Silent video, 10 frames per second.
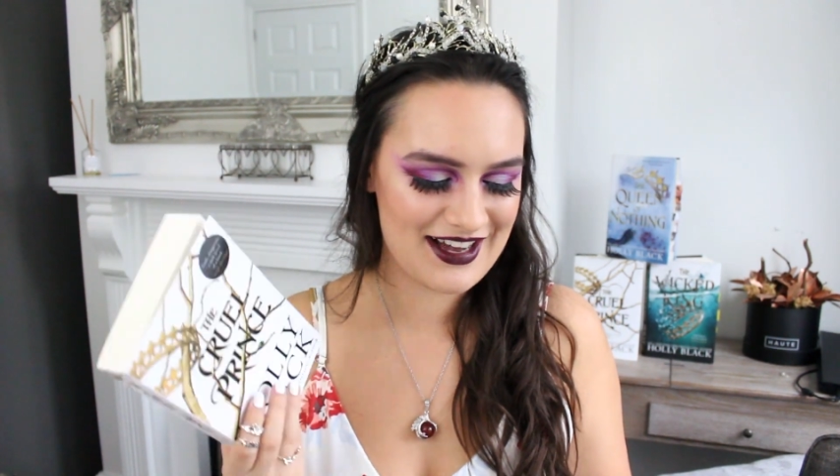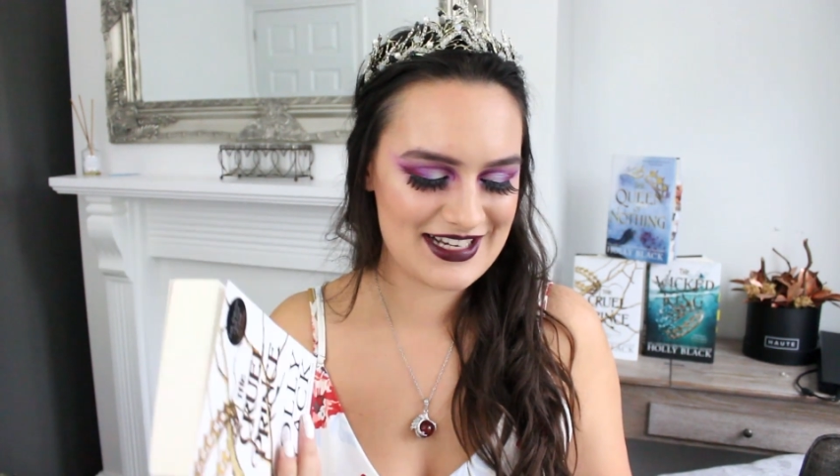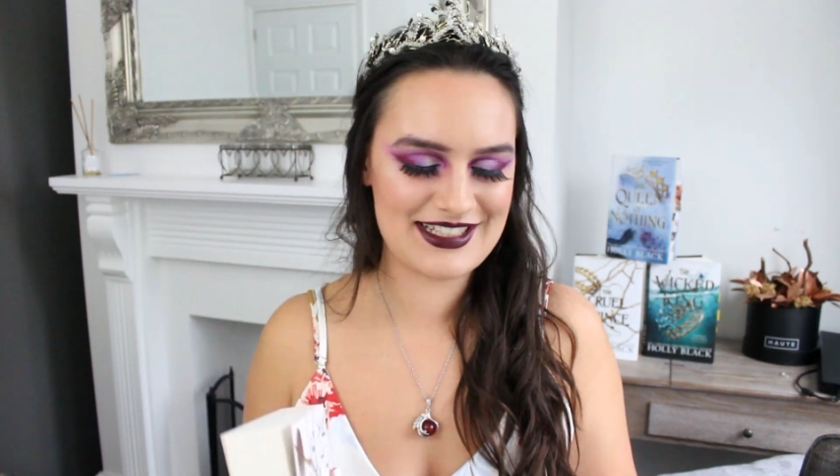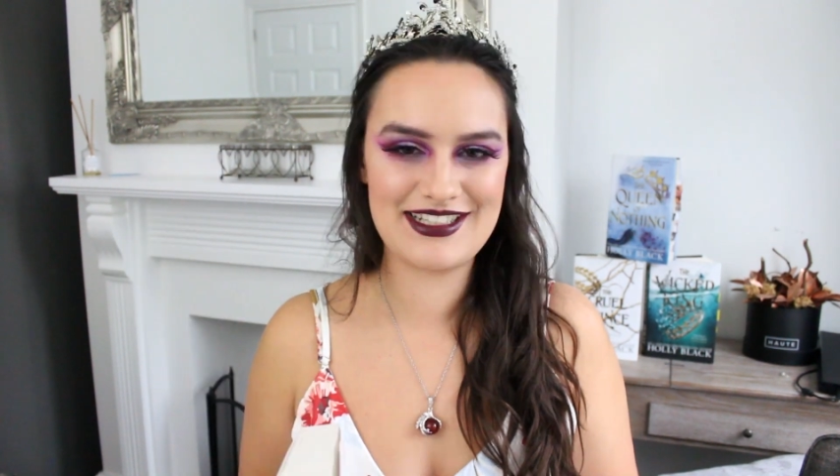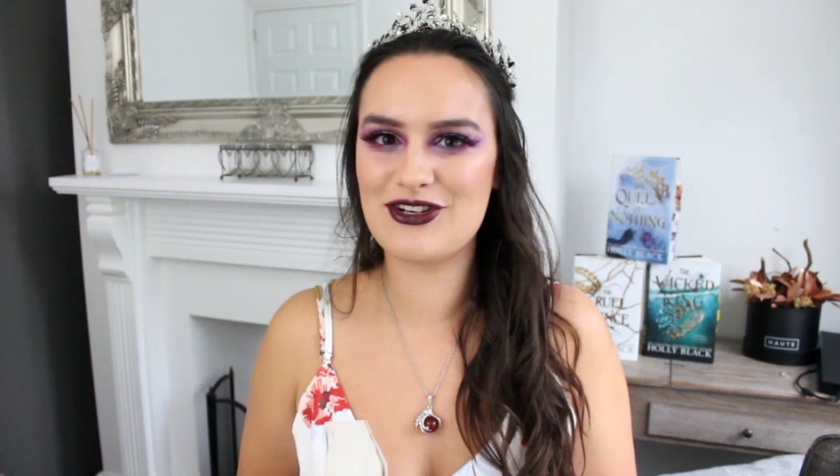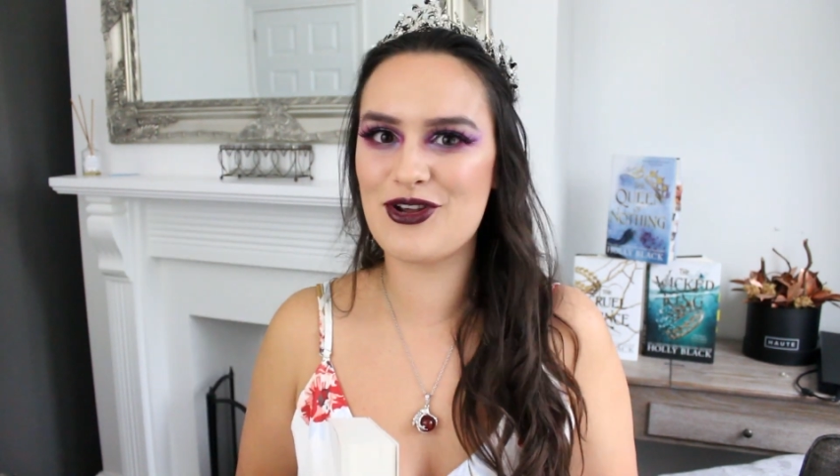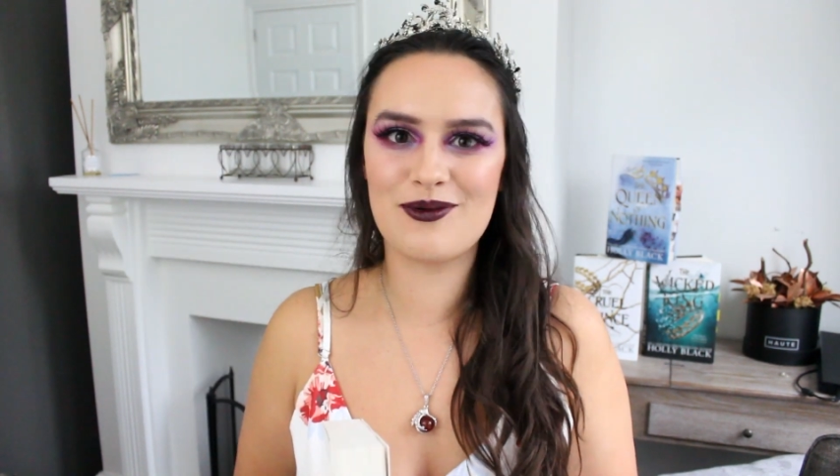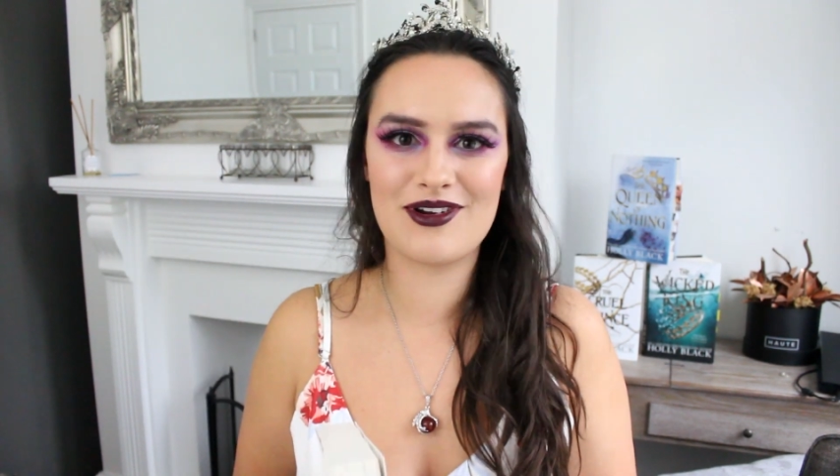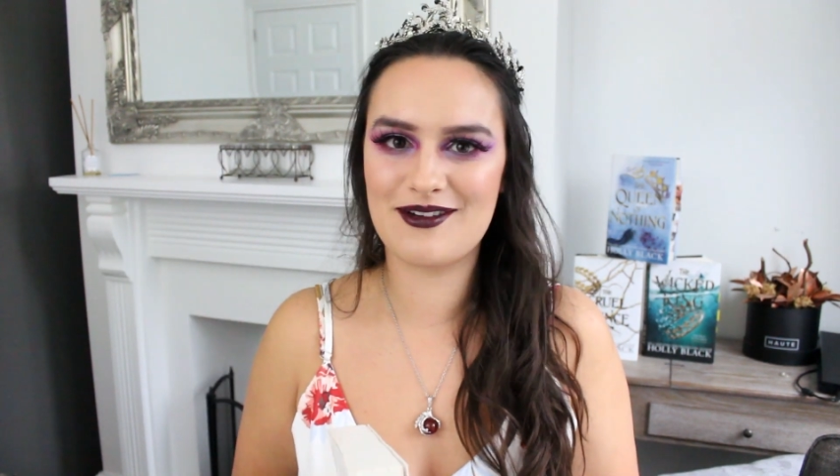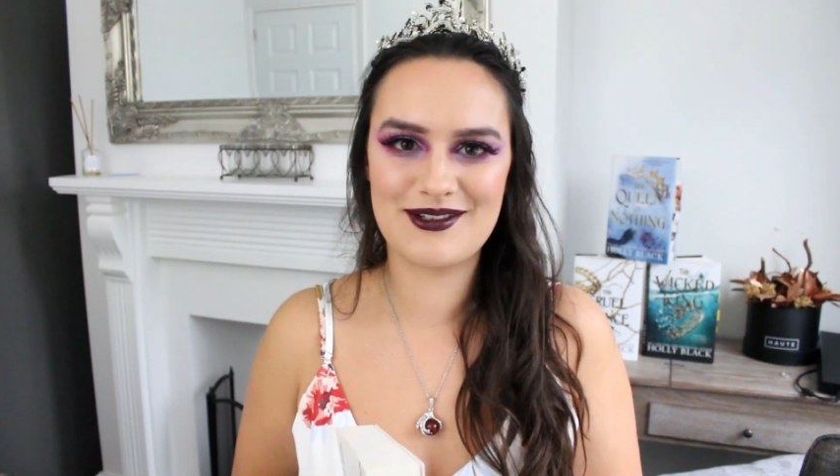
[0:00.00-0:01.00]
I didn't know
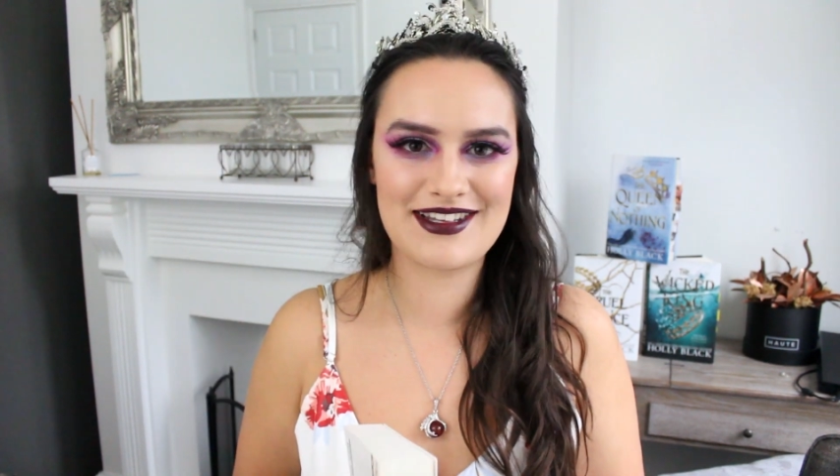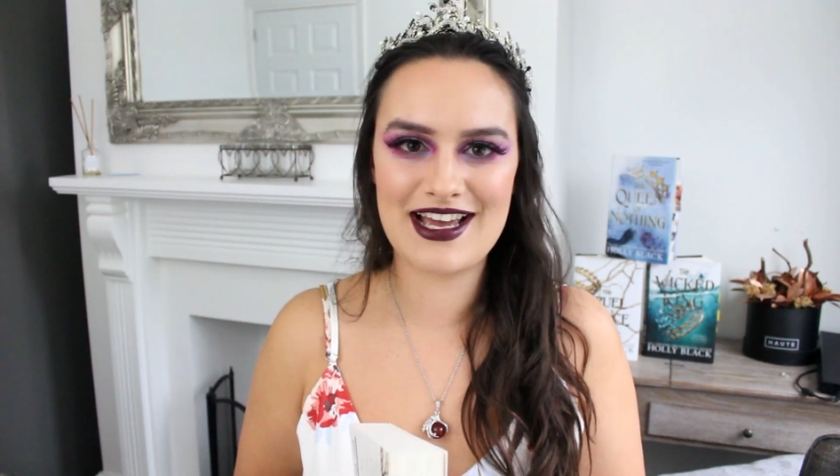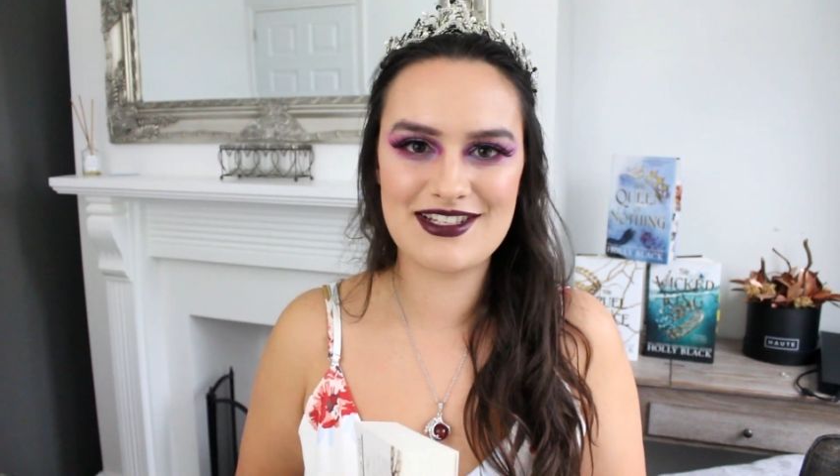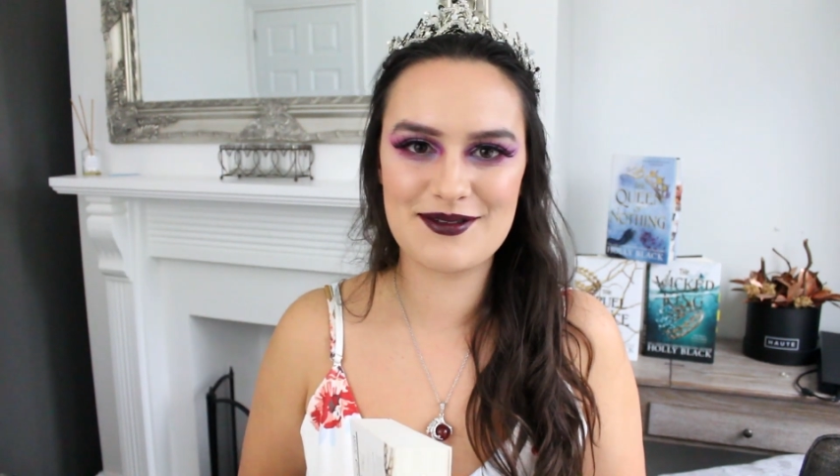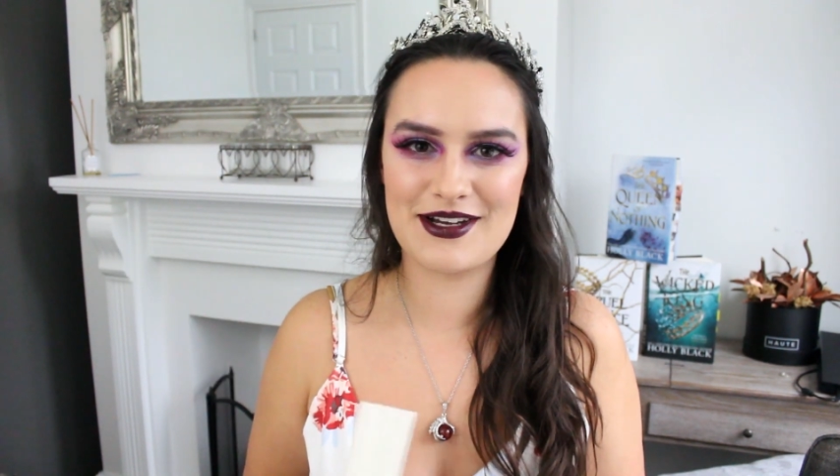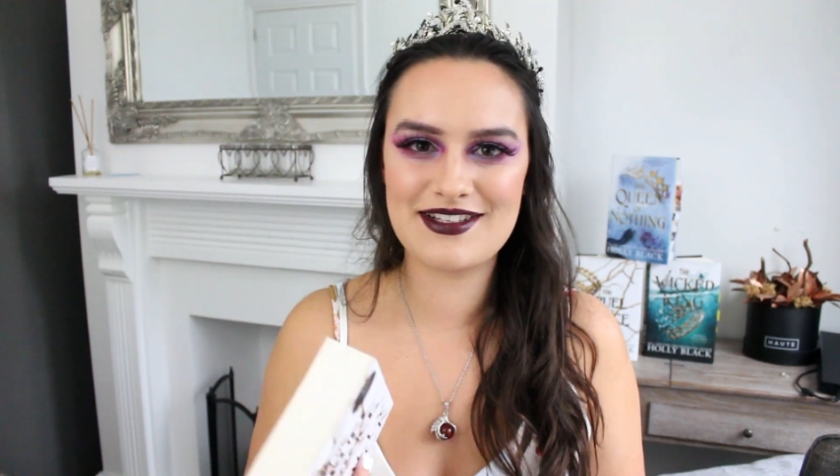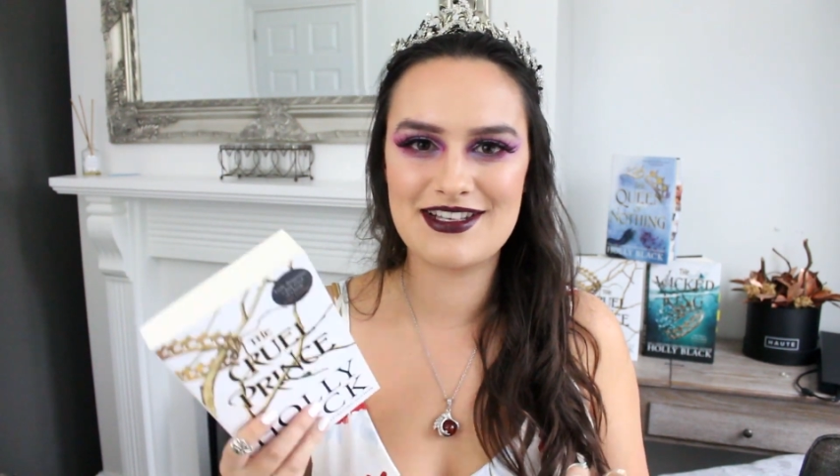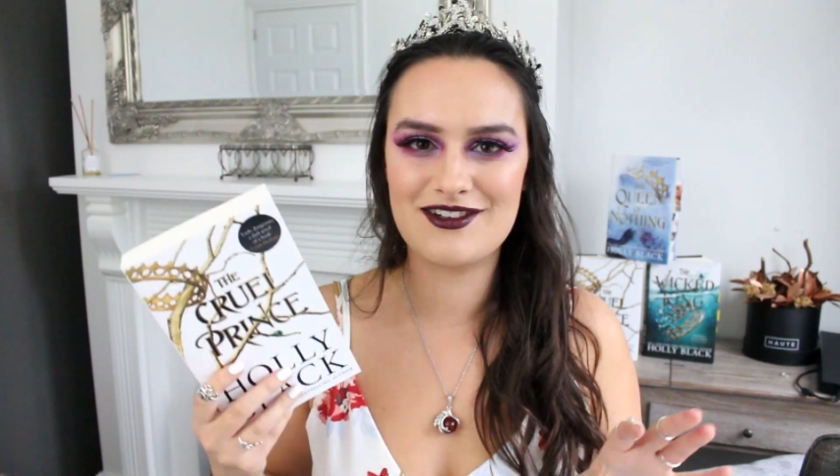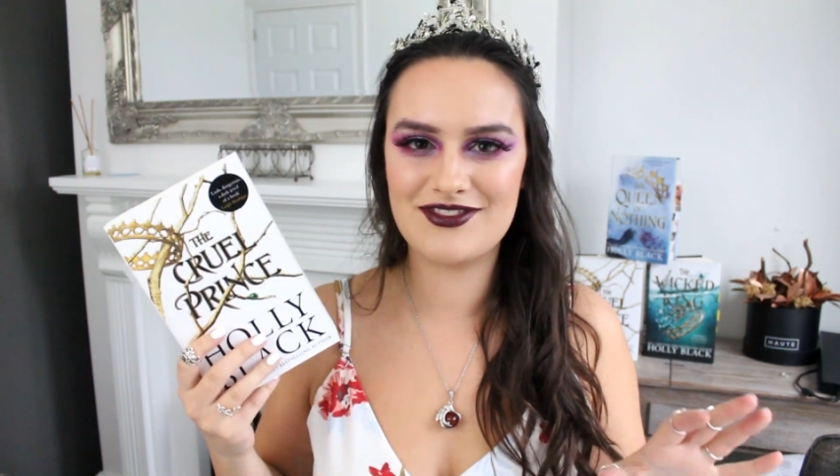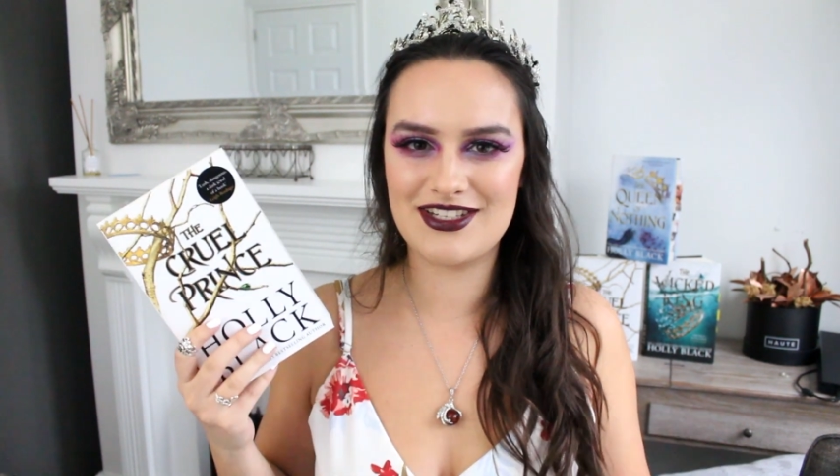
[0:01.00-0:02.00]
what I was getting
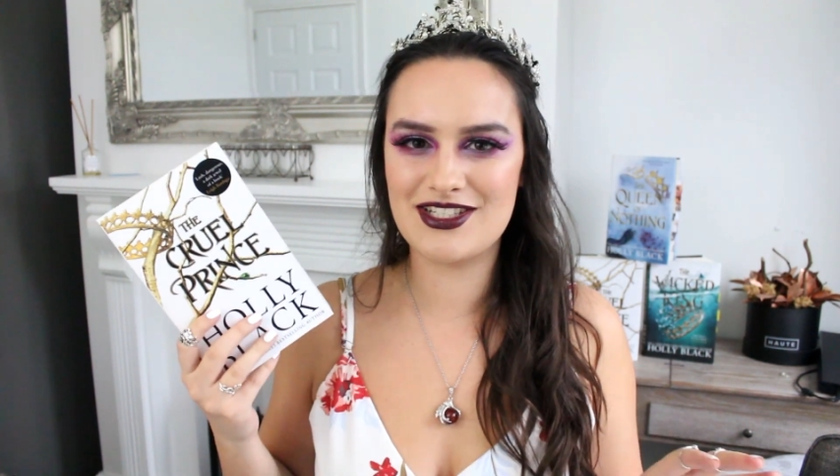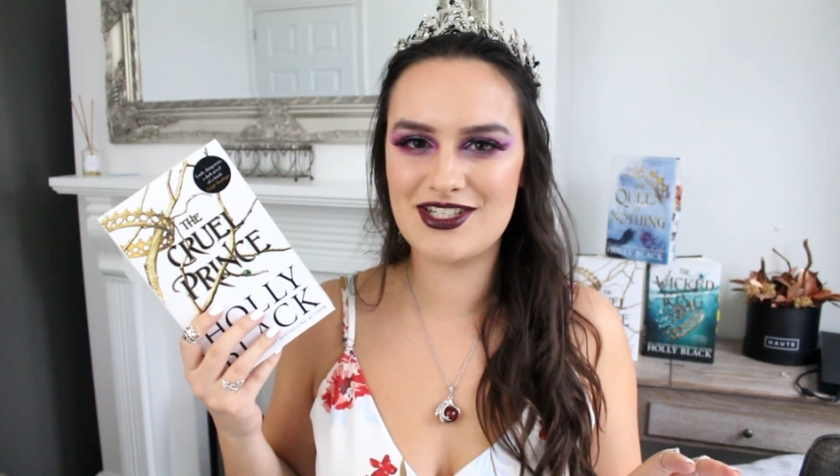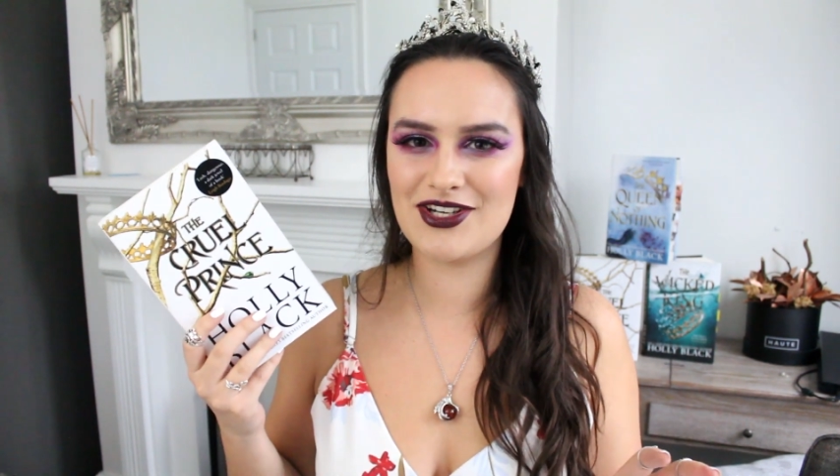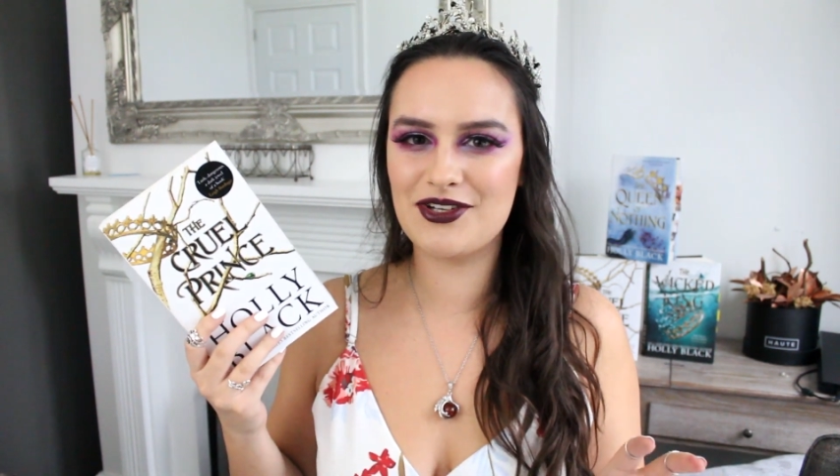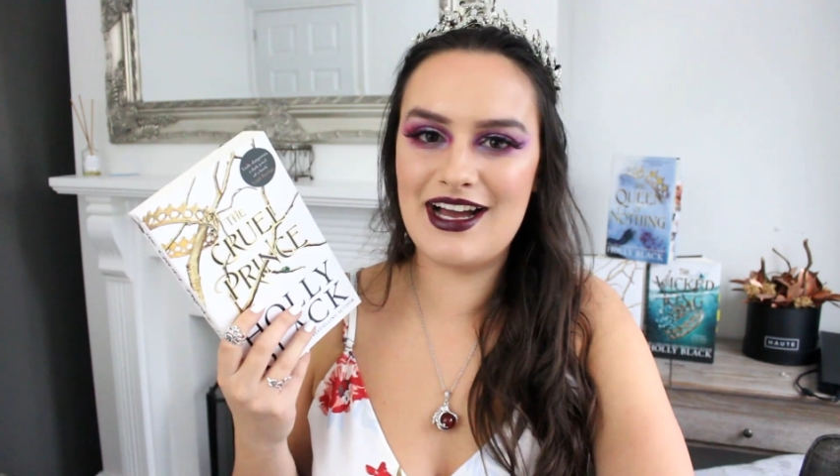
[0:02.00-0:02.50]
myself into.